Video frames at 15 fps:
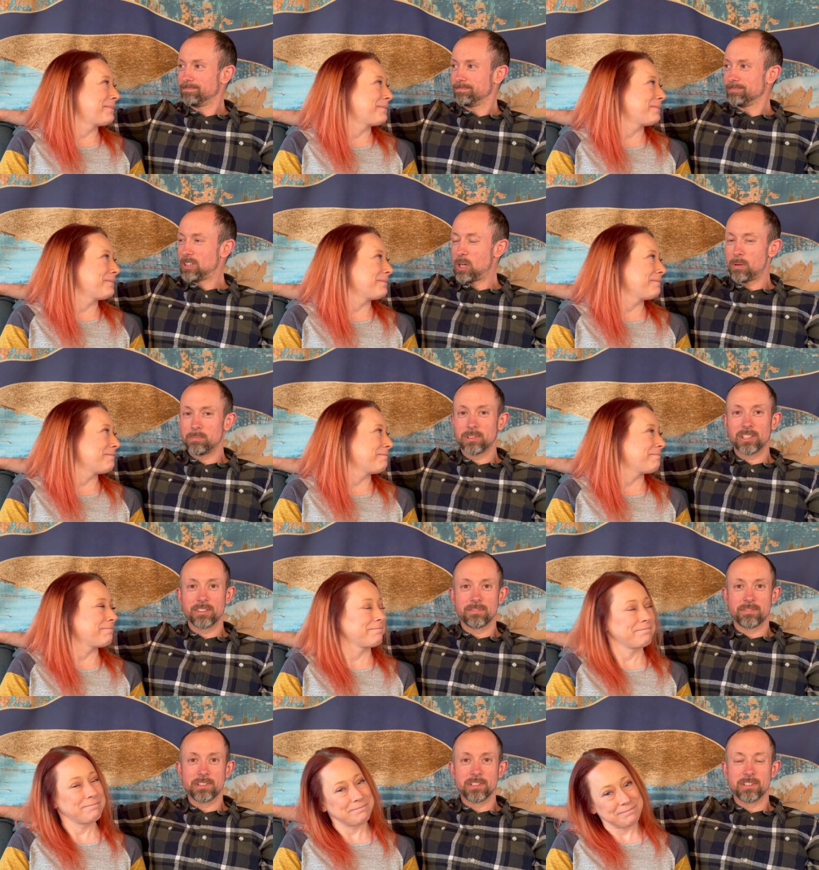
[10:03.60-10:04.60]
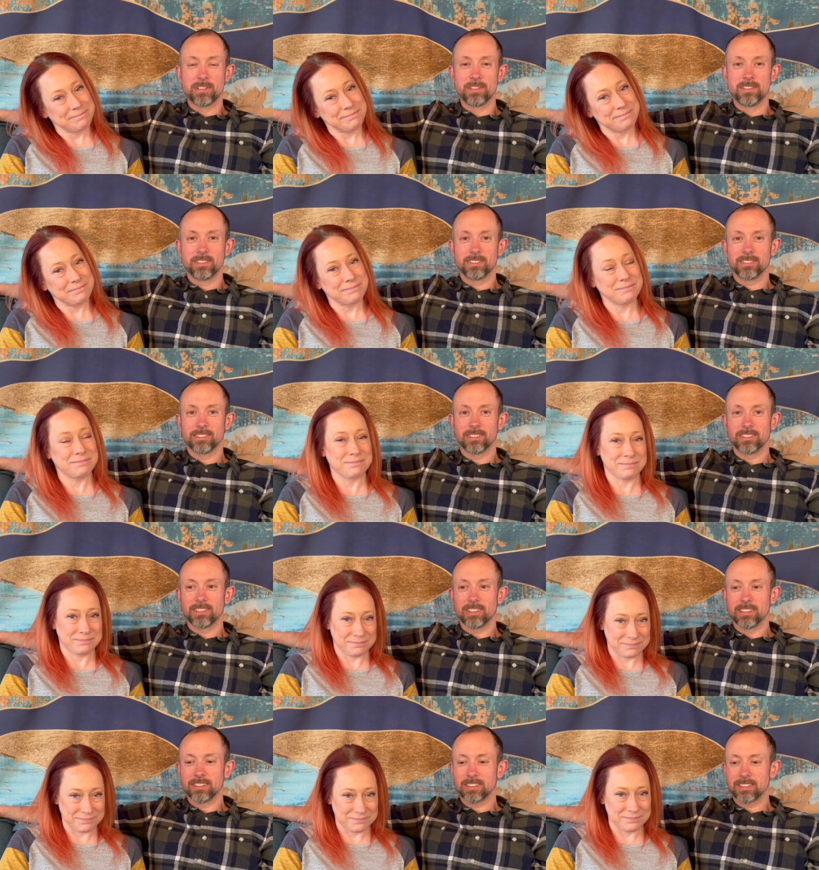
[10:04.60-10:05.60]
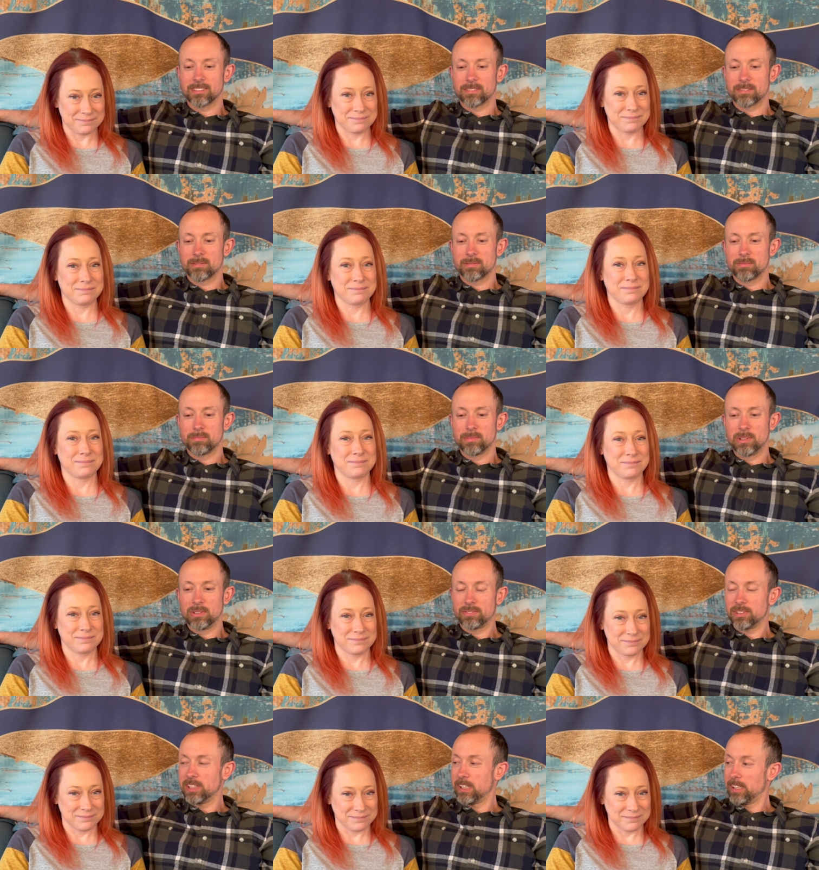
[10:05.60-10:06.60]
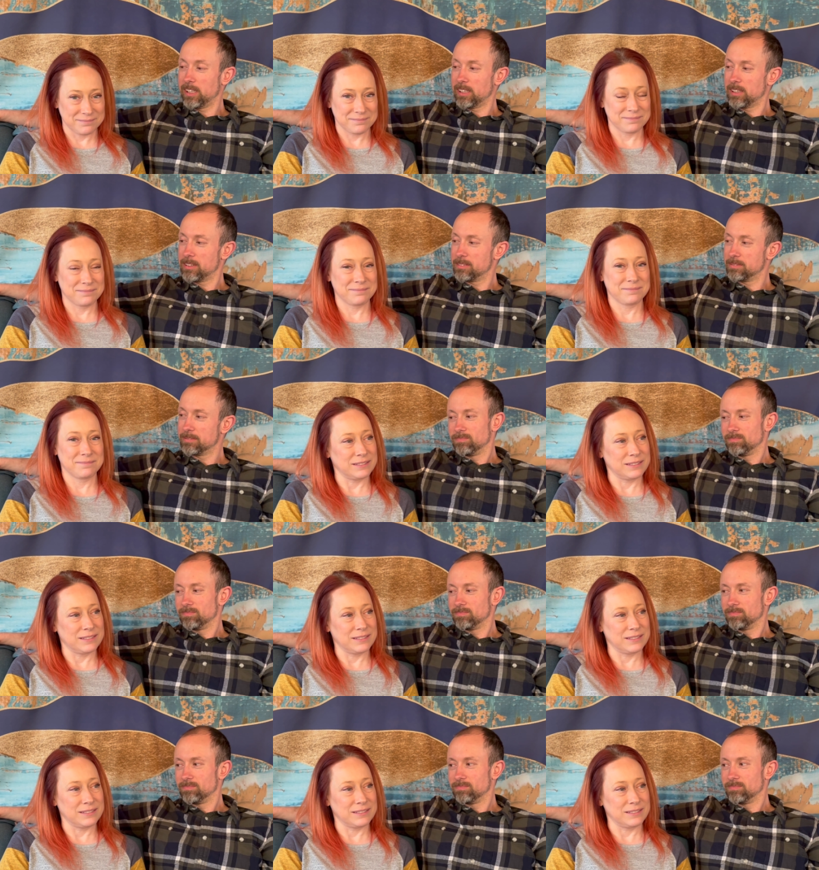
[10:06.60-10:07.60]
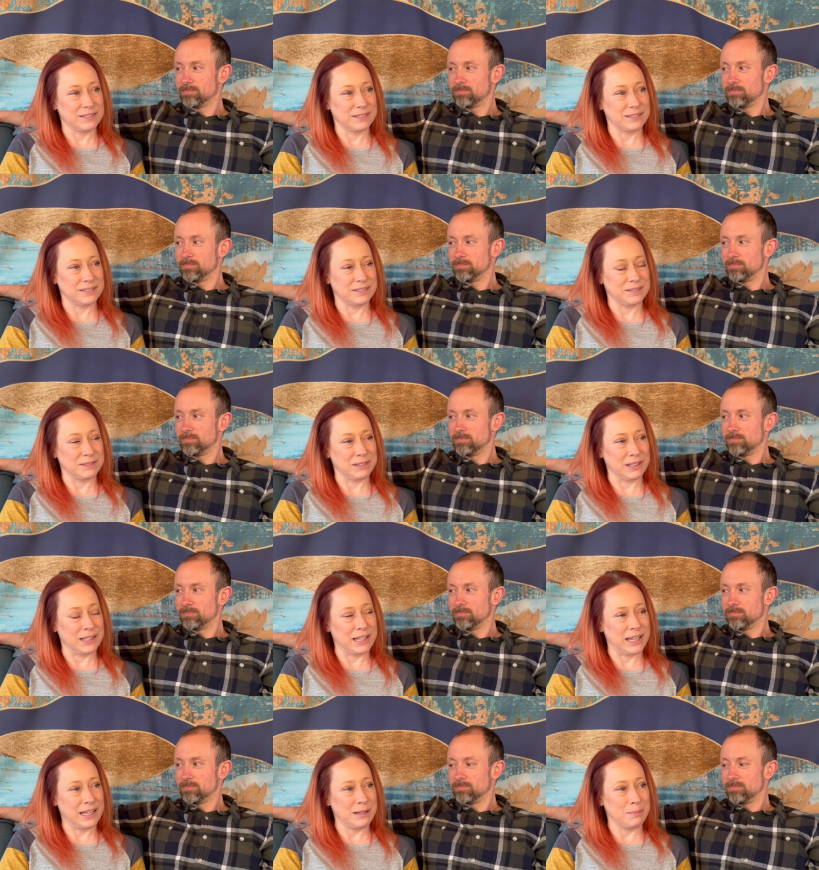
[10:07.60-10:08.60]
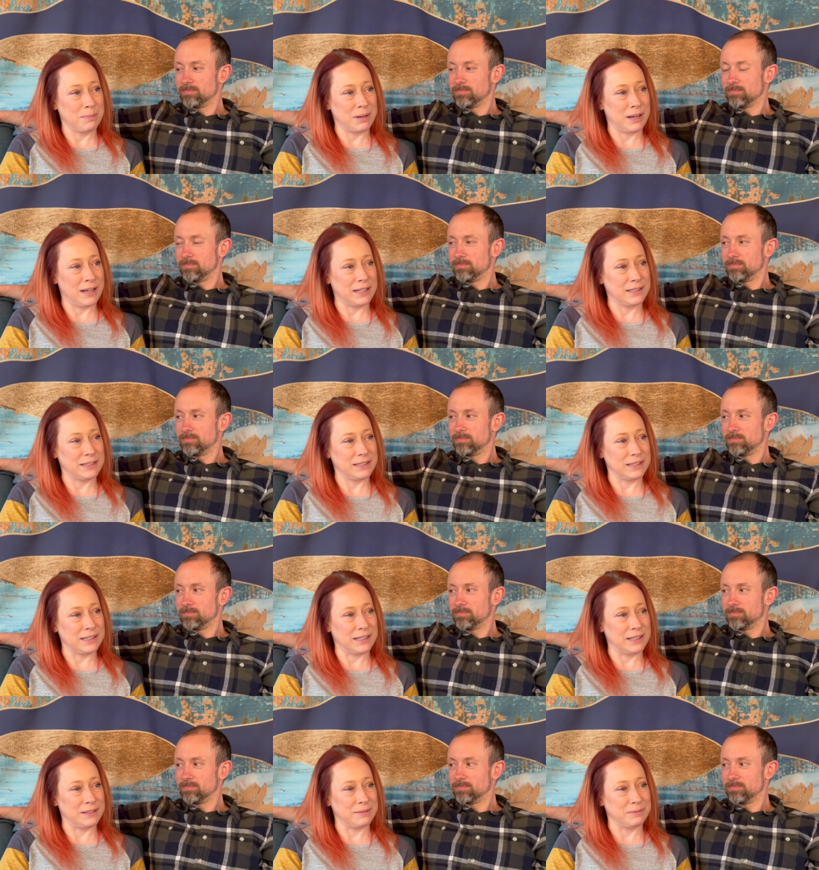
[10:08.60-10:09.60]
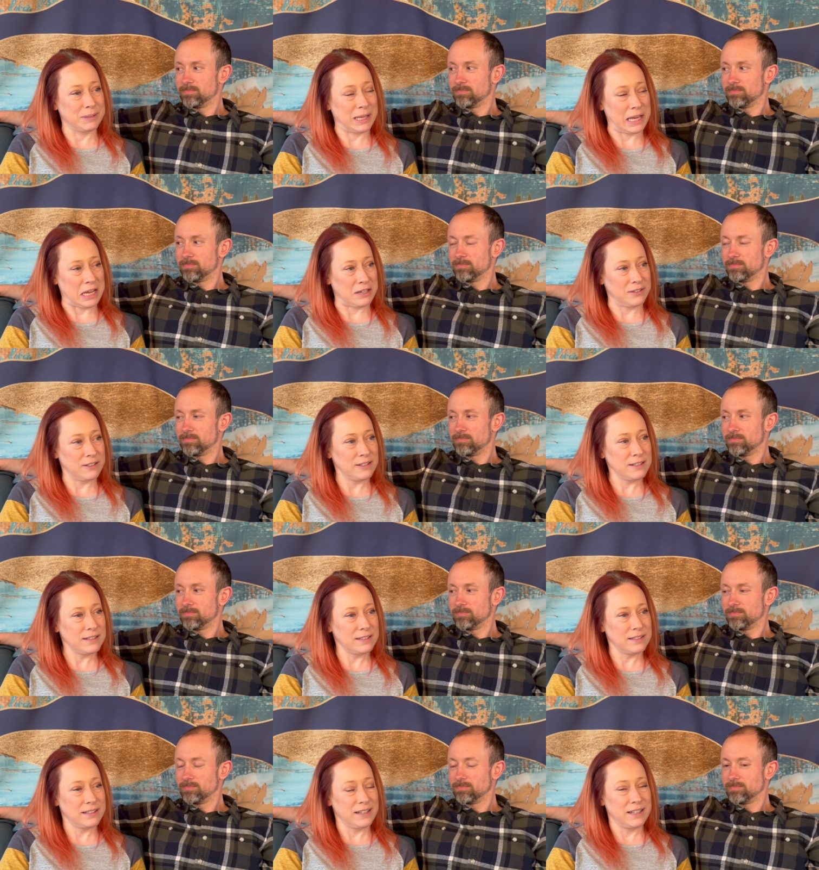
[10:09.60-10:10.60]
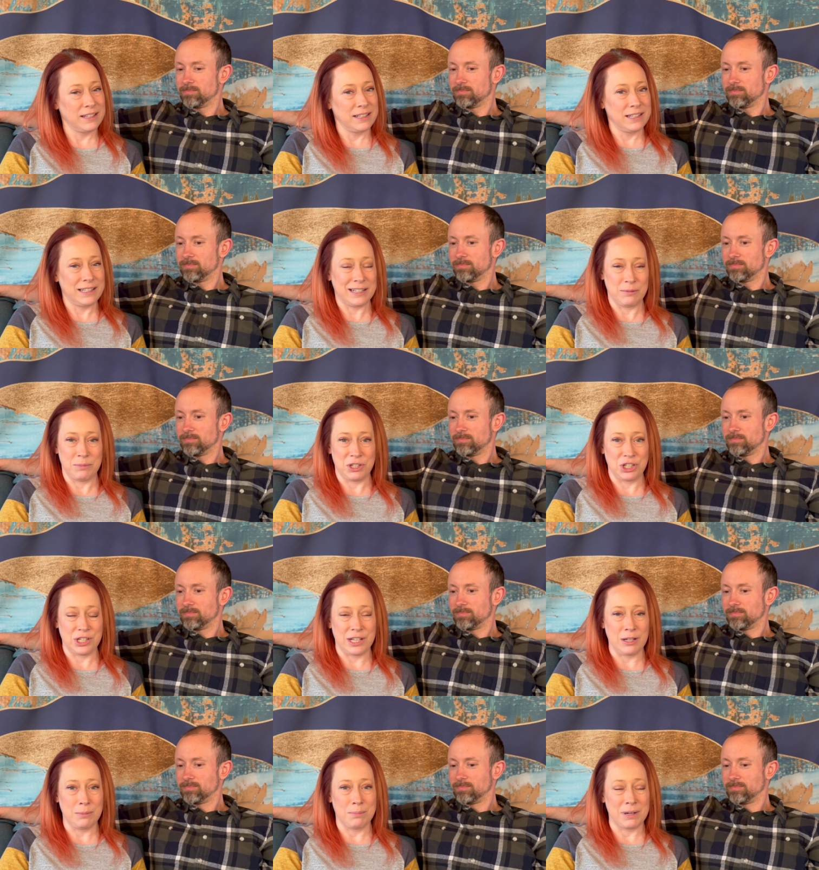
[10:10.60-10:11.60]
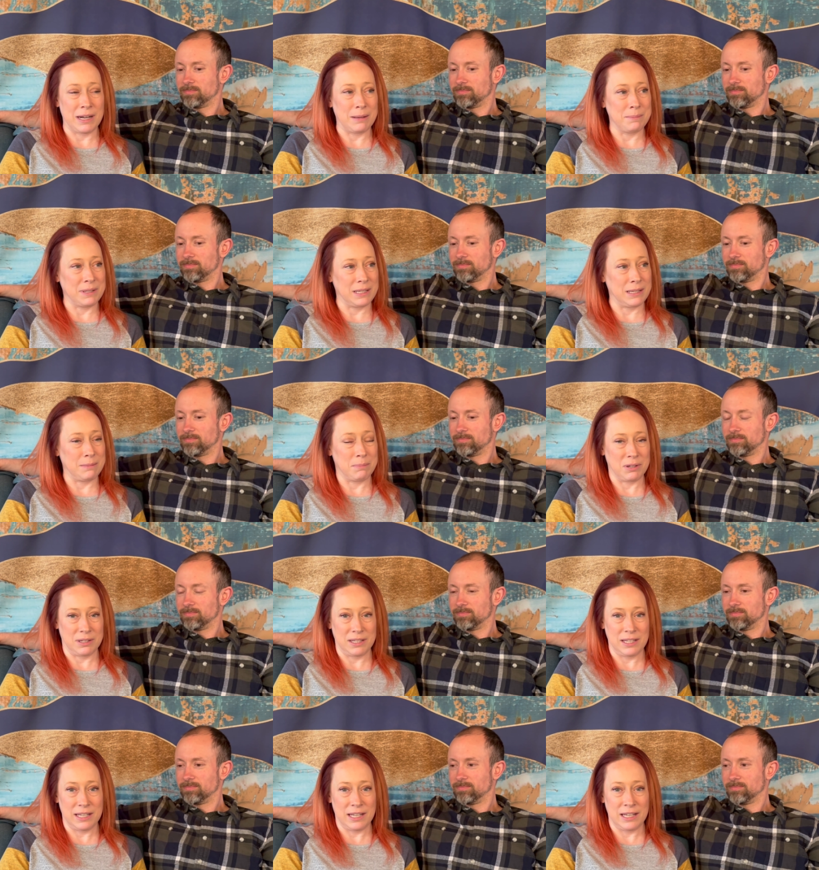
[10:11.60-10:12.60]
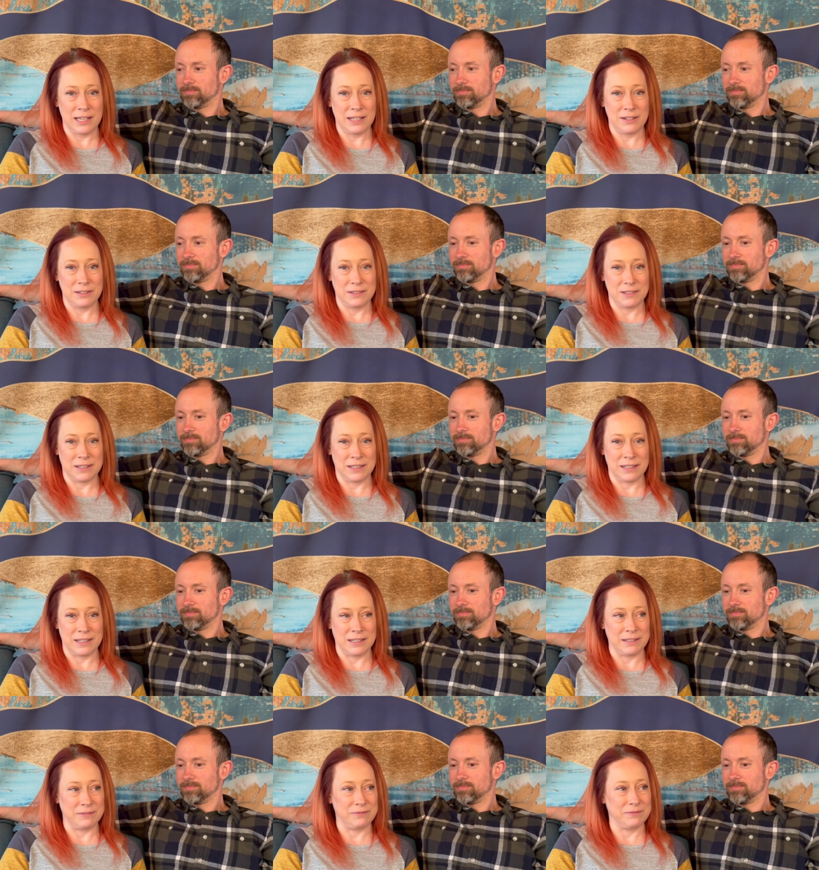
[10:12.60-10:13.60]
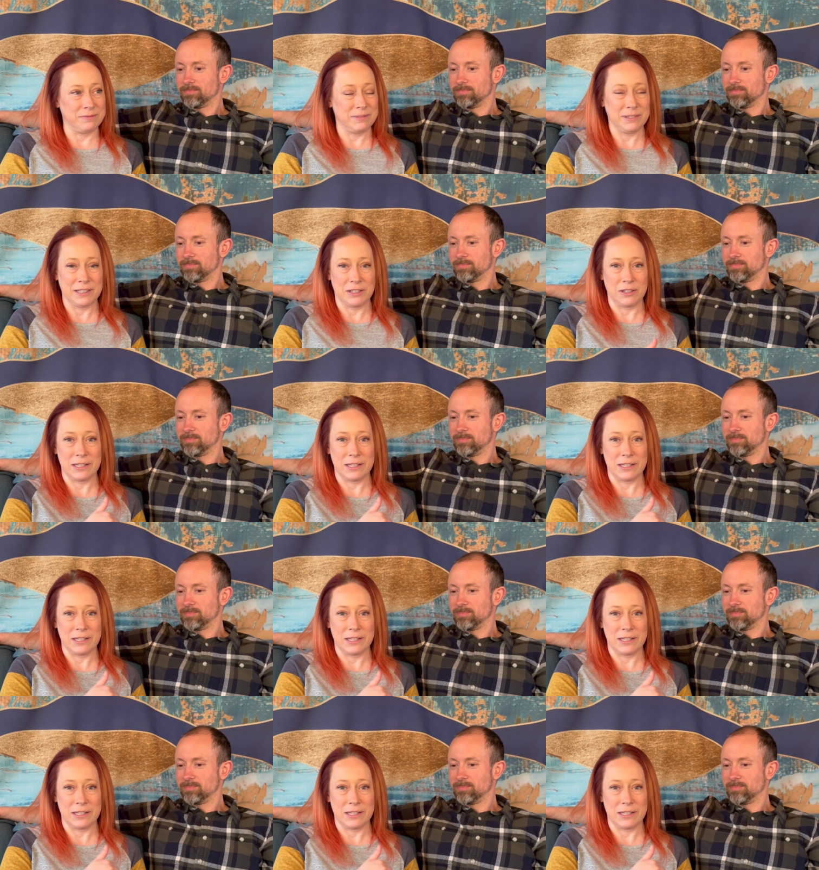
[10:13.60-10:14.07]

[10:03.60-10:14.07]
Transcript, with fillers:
Speaker 1: Nope, good food. Beautiful lake.
Speaker 2: Linnea brought uh, candles, and Michelle brought me birthday cake, uh, little